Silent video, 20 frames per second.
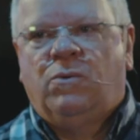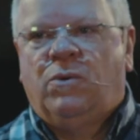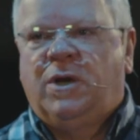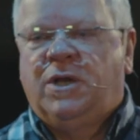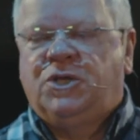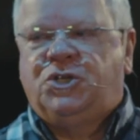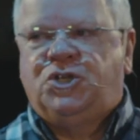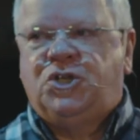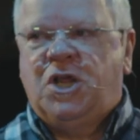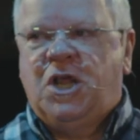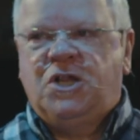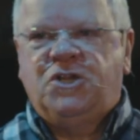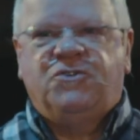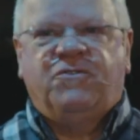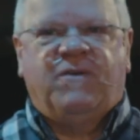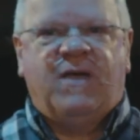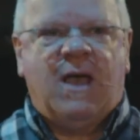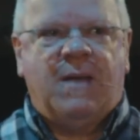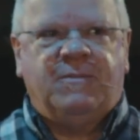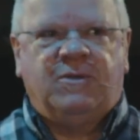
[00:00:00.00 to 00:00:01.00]
a
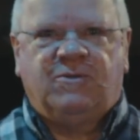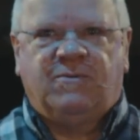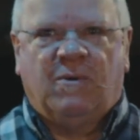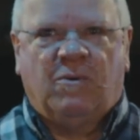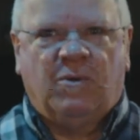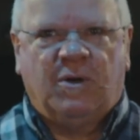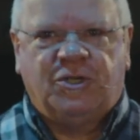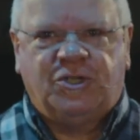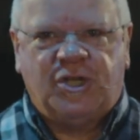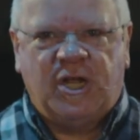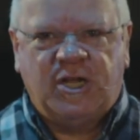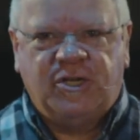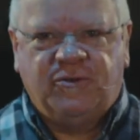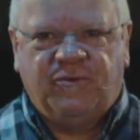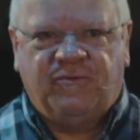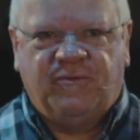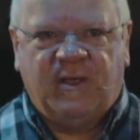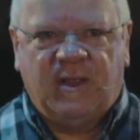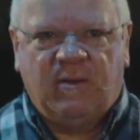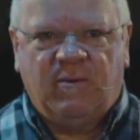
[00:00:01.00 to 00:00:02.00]
change of atmosphere. What a change
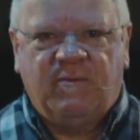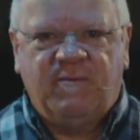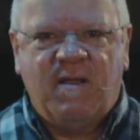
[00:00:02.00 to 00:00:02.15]
of feeling.